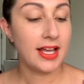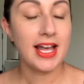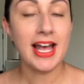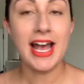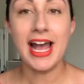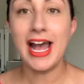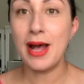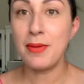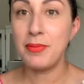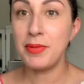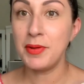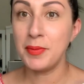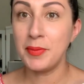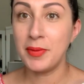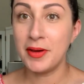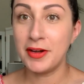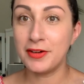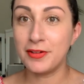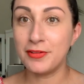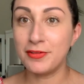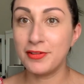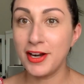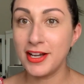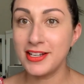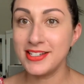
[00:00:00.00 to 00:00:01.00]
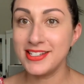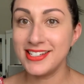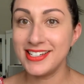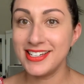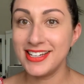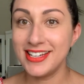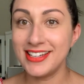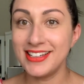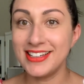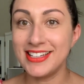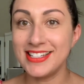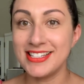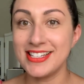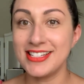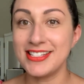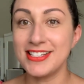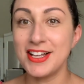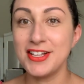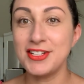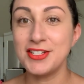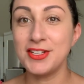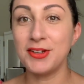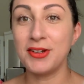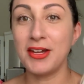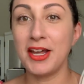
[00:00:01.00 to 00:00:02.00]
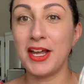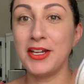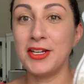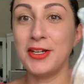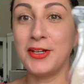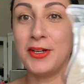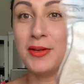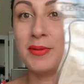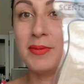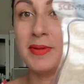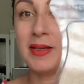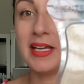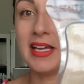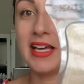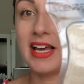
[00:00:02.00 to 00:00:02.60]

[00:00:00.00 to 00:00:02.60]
Apple butter frosting. This is also not new to me.